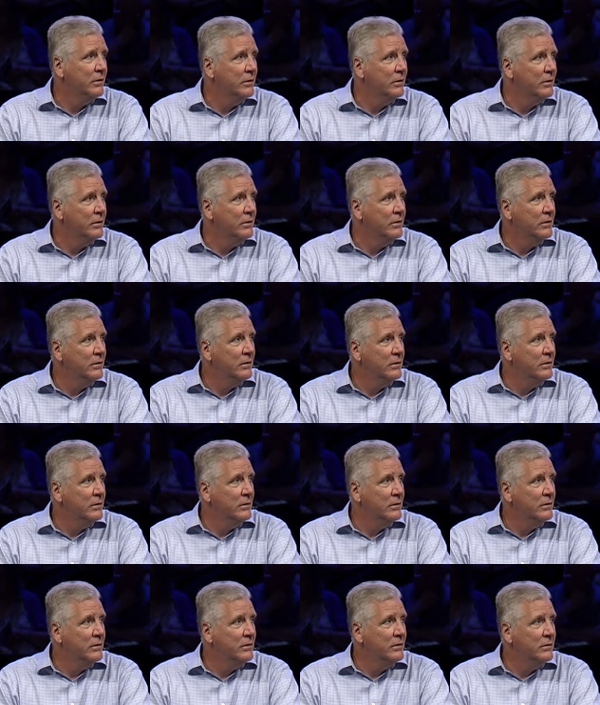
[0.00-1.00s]

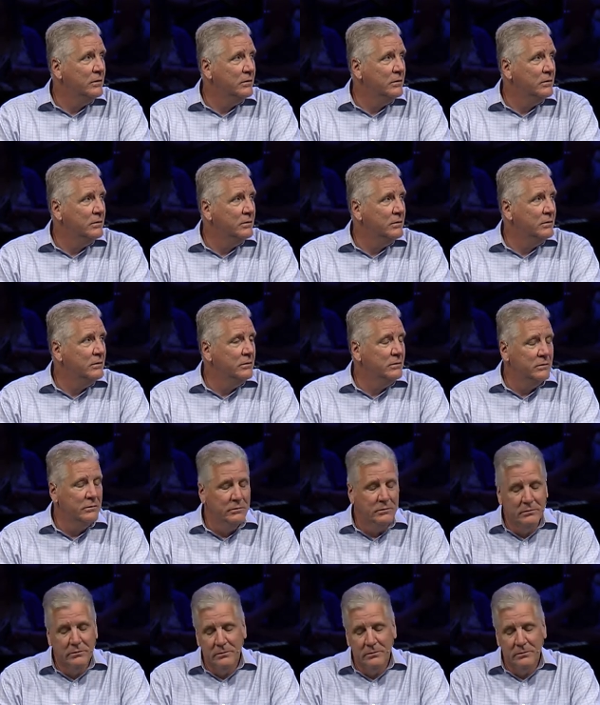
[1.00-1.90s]
Nobody speaks.